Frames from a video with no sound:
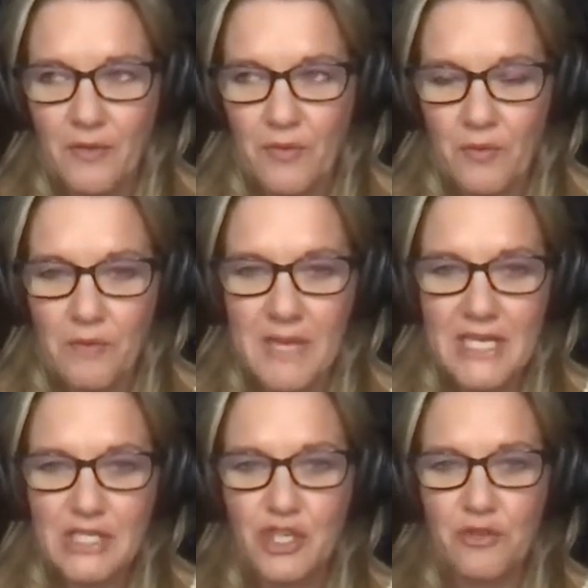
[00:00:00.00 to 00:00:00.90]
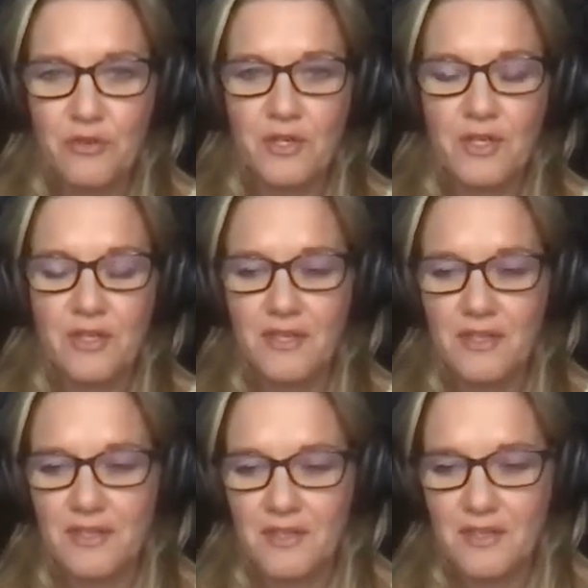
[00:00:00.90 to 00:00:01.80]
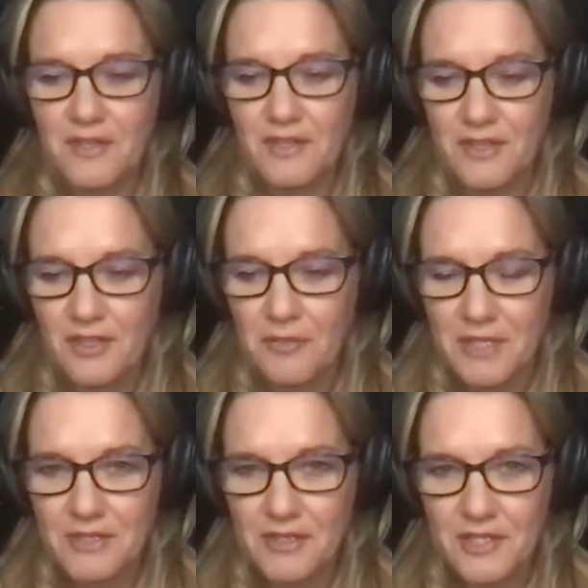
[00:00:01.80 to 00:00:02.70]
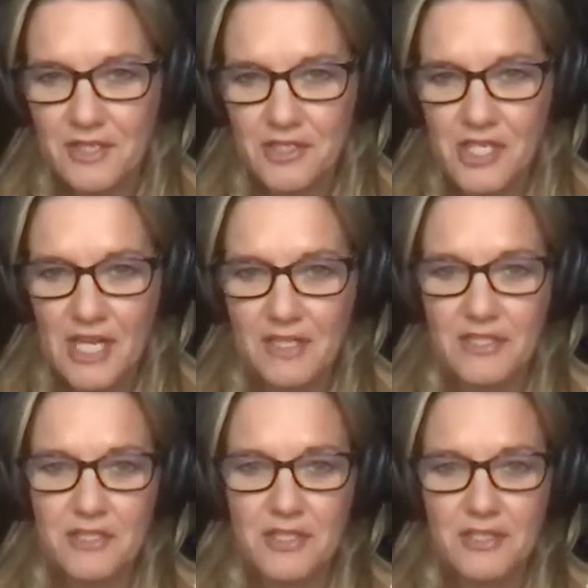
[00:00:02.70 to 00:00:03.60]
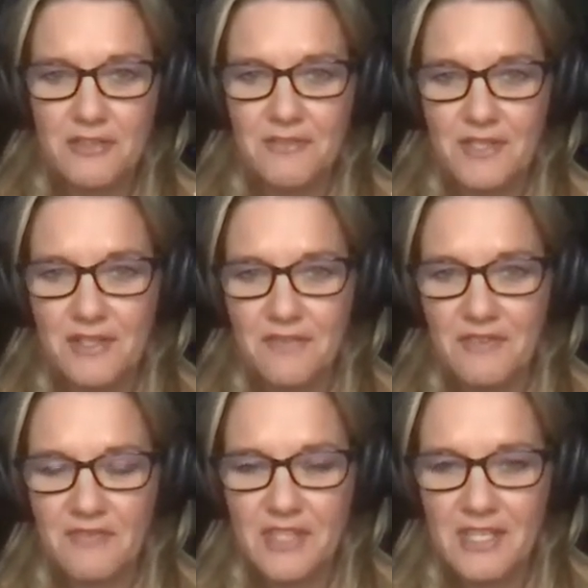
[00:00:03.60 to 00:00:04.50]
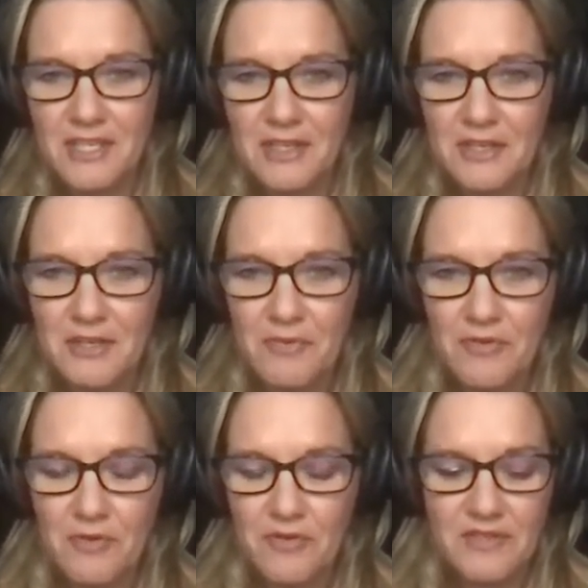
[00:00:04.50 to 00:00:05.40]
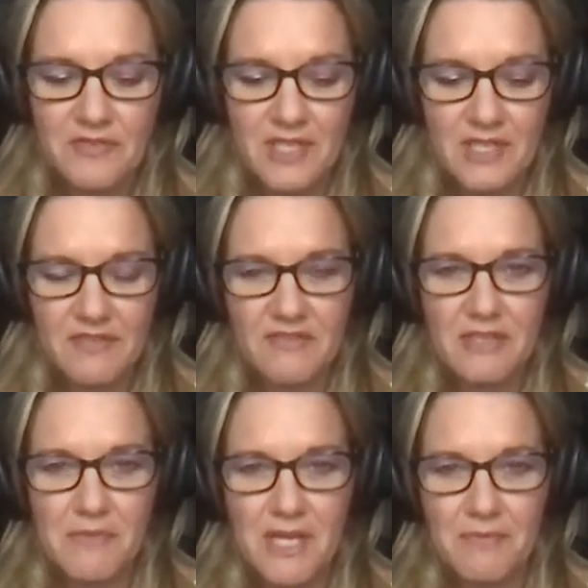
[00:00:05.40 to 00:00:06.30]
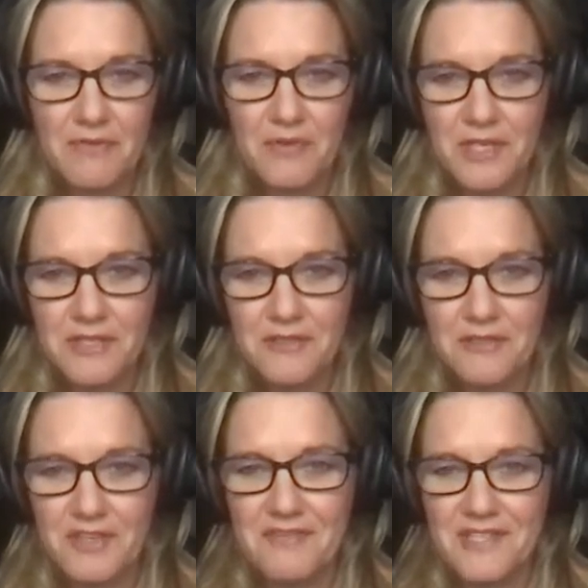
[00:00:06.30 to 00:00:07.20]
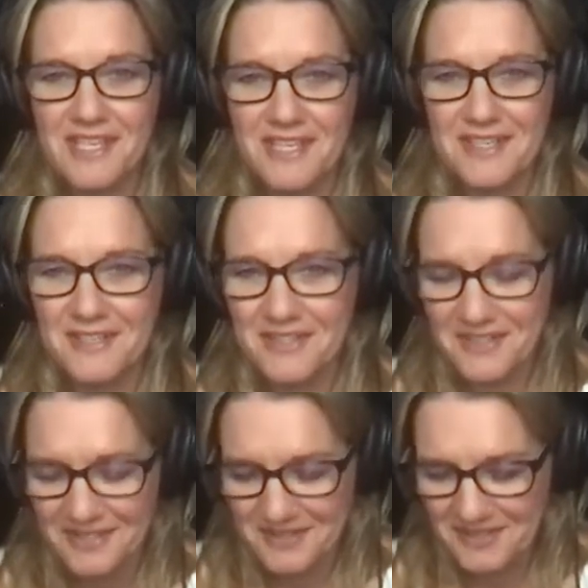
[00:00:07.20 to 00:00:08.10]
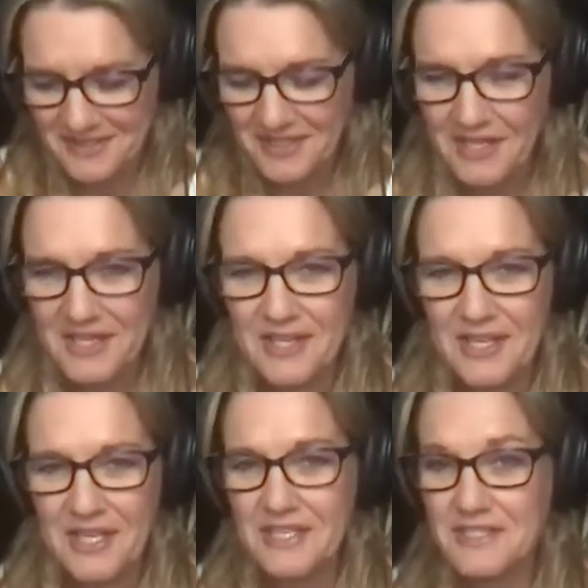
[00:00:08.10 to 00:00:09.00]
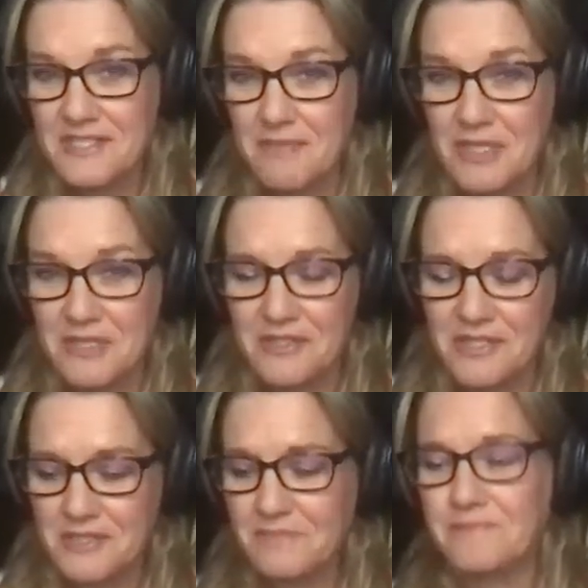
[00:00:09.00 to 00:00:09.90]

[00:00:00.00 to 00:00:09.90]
we made a joke about starting a challenge of 50 before 50 men before I turn 50 in some years.